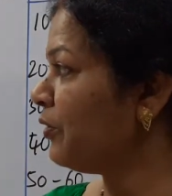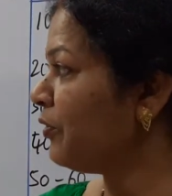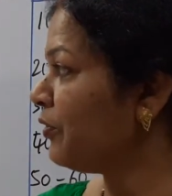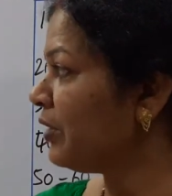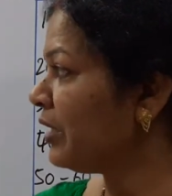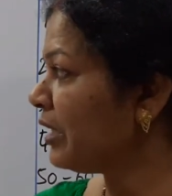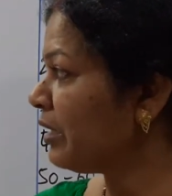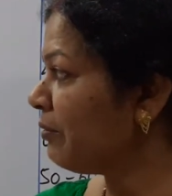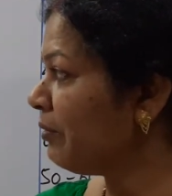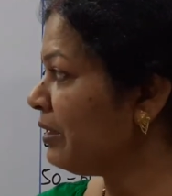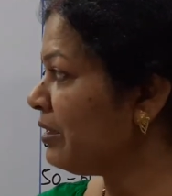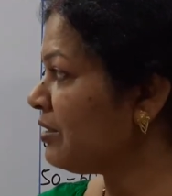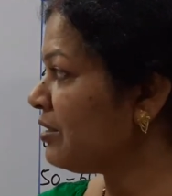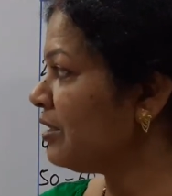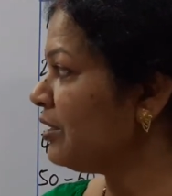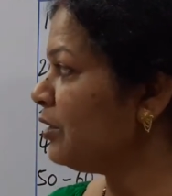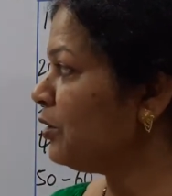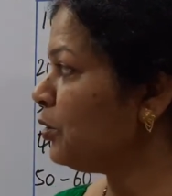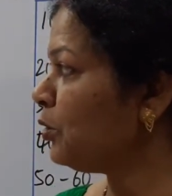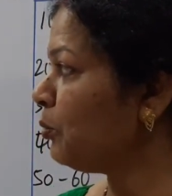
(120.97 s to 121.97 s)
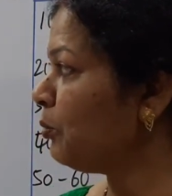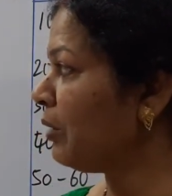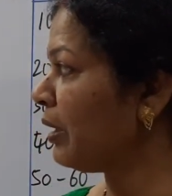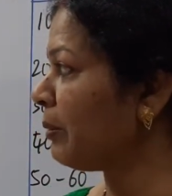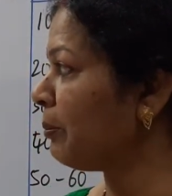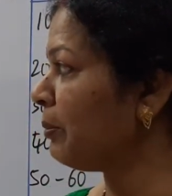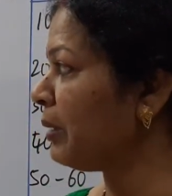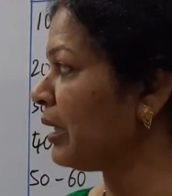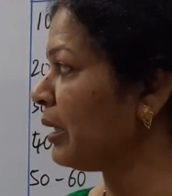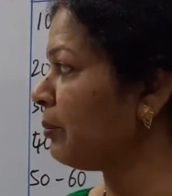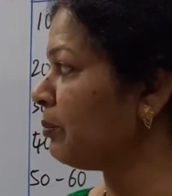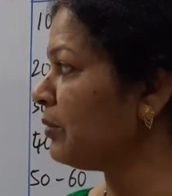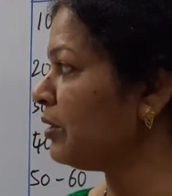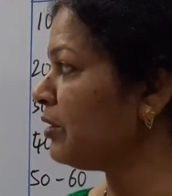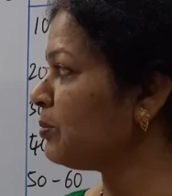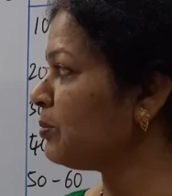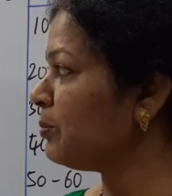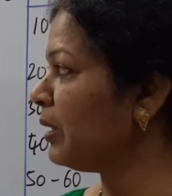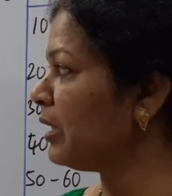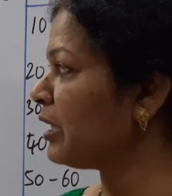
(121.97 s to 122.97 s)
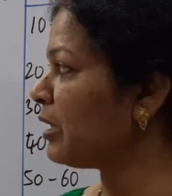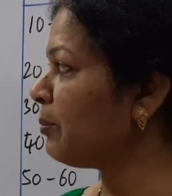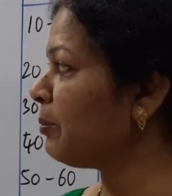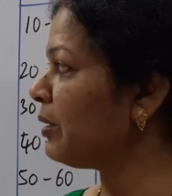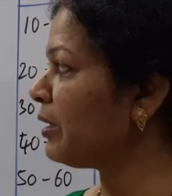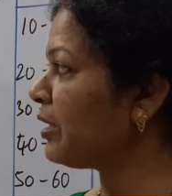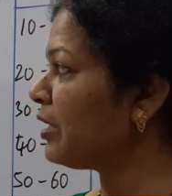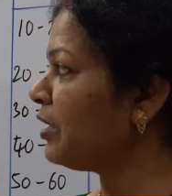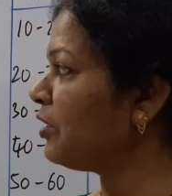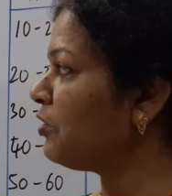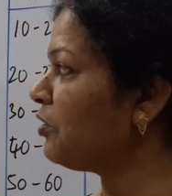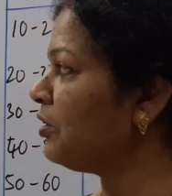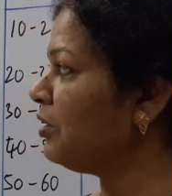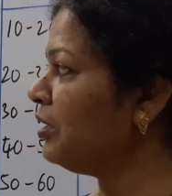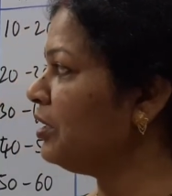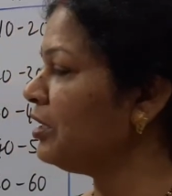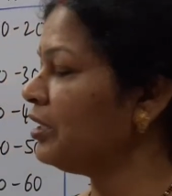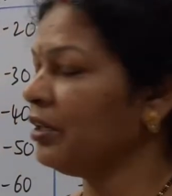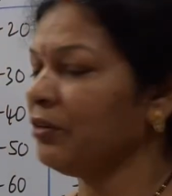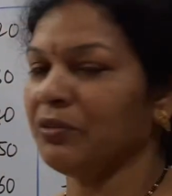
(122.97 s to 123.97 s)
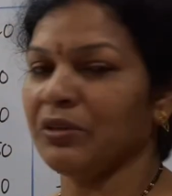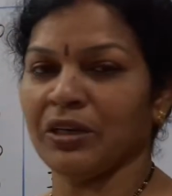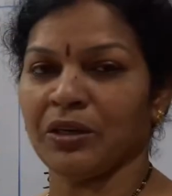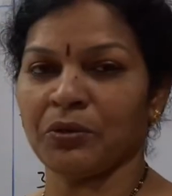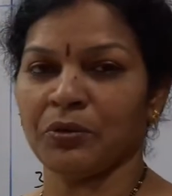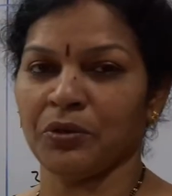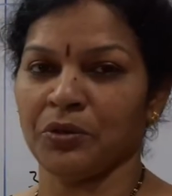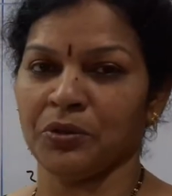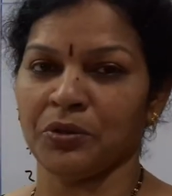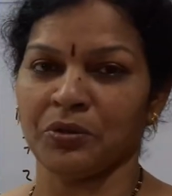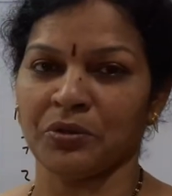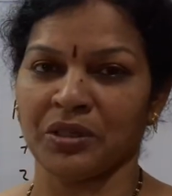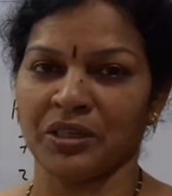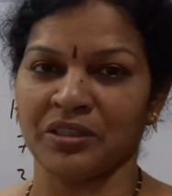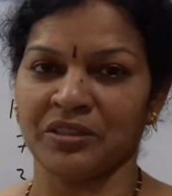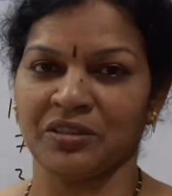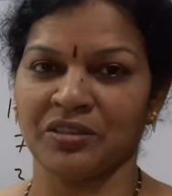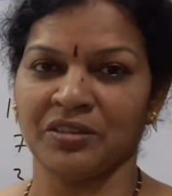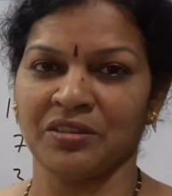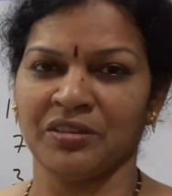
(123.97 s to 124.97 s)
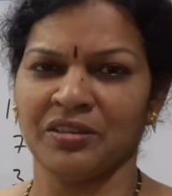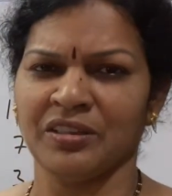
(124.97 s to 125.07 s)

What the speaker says: Frequency into 1 by m. multiplication here we are going to write.